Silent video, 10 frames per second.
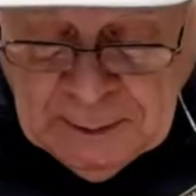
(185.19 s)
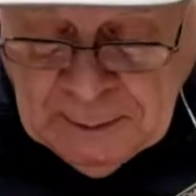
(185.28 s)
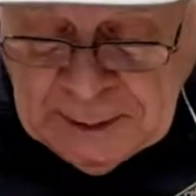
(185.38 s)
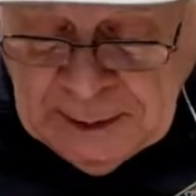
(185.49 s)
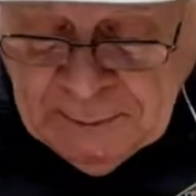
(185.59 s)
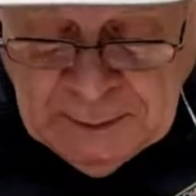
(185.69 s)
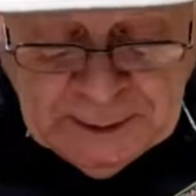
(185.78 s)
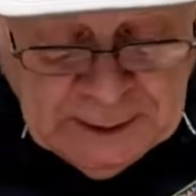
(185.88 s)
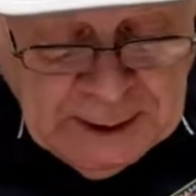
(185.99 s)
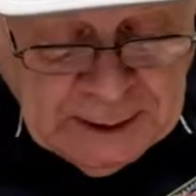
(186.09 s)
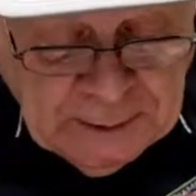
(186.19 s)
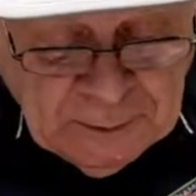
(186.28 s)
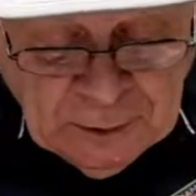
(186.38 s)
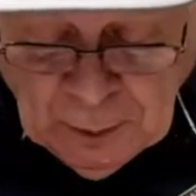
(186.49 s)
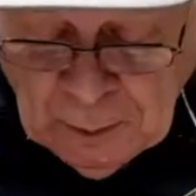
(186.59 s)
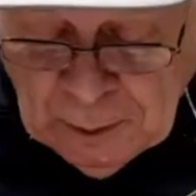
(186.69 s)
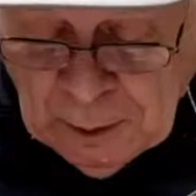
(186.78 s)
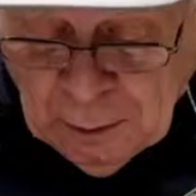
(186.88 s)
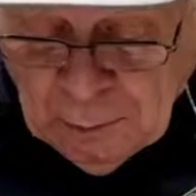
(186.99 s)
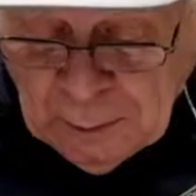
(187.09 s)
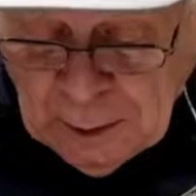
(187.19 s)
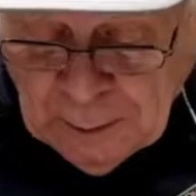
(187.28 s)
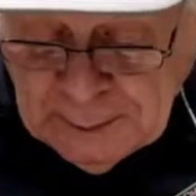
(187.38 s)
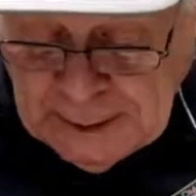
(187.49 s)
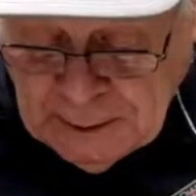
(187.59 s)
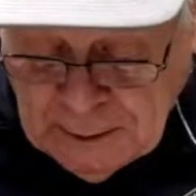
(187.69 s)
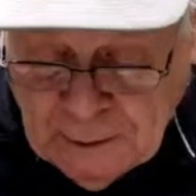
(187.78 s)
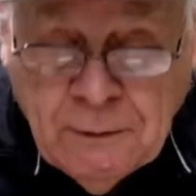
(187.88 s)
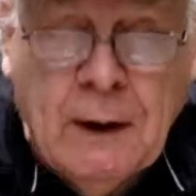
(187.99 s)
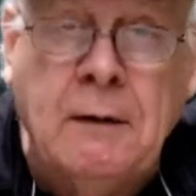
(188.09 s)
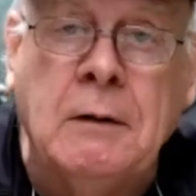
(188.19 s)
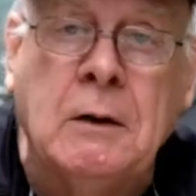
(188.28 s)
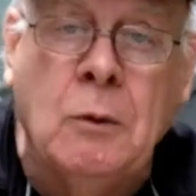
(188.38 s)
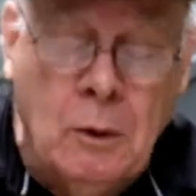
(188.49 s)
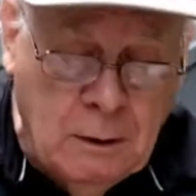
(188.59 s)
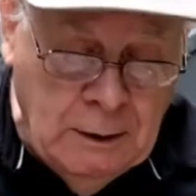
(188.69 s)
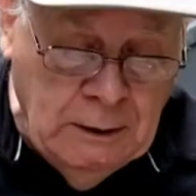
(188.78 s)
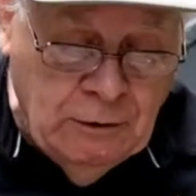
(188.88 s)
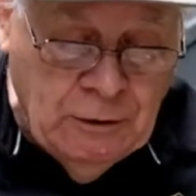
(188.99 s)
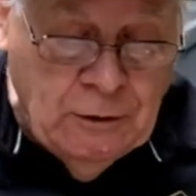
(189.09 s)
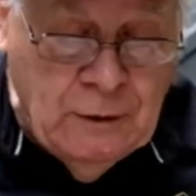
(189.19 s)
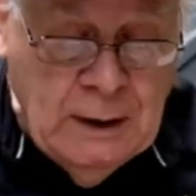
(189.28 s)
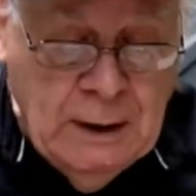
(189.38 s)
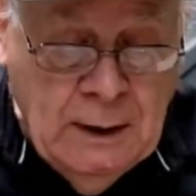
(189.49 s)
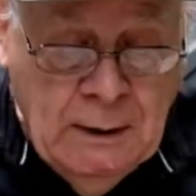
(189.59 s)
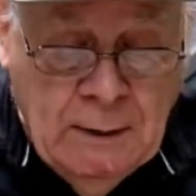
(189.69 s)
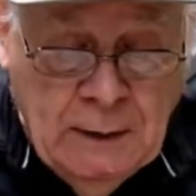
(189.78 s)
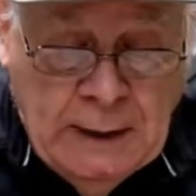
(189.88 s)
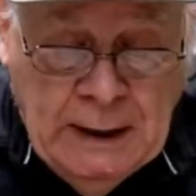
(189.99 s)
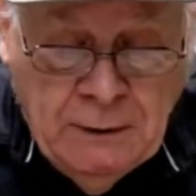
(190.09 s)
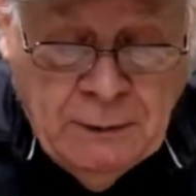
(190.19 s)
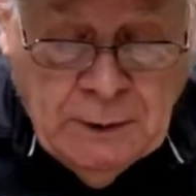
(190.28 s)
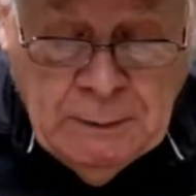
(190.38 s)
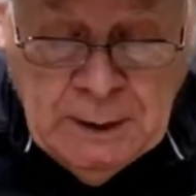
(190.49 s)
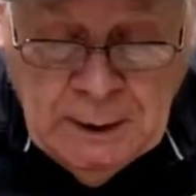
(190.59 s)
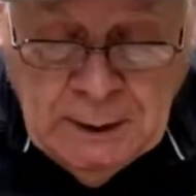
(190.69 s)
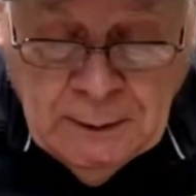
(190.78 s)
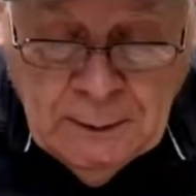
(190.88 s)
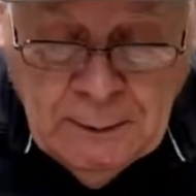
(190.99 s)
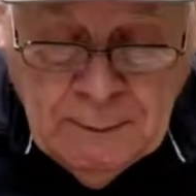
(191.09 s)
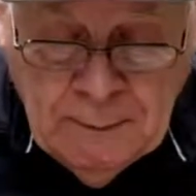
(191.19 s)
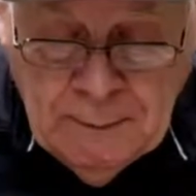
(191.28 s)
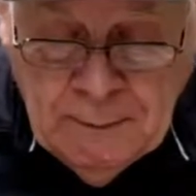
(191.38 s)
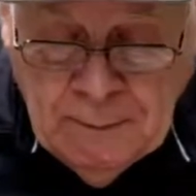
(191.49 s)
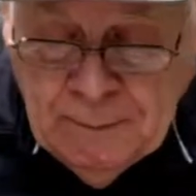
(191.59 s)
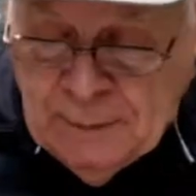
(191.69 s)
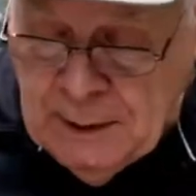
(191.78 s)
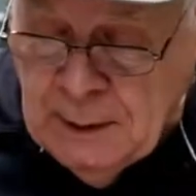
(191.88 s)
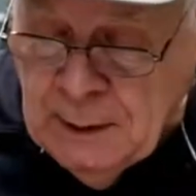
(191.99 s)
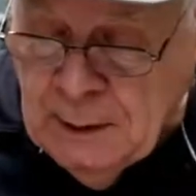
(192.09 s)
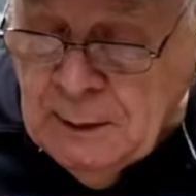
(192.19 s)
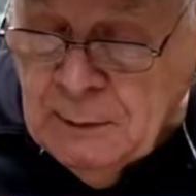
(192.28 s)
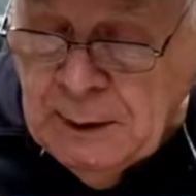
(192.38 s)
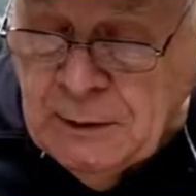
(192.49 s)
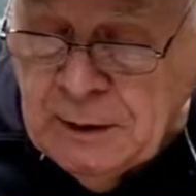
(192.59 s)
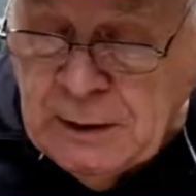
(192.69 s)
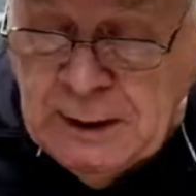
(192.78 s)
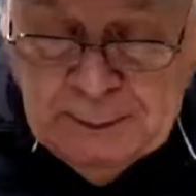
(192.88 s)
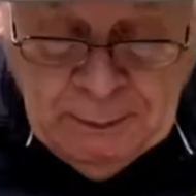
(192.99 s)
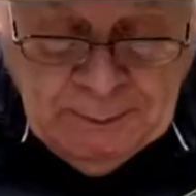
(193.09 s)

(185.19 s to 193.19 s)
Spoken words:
if you take a total overall length, it's 5 1/4 inches. Now that's from here right to the tip.